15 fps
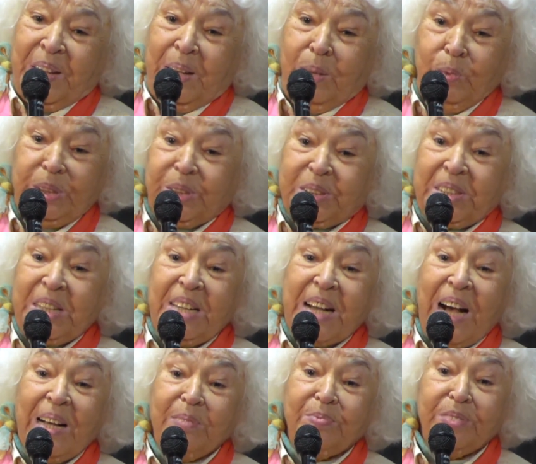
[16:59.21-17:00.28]
we still
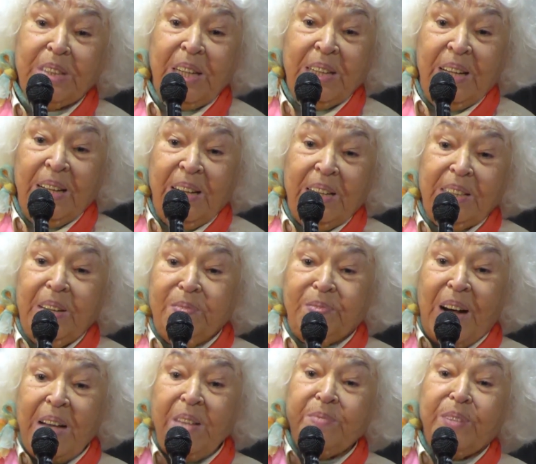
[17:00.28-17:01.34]
have
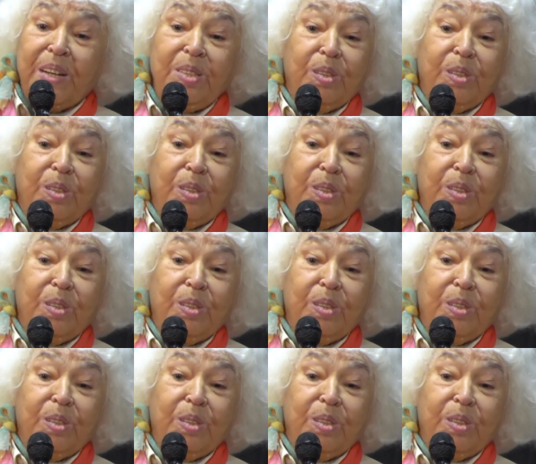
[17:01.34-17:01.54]
revival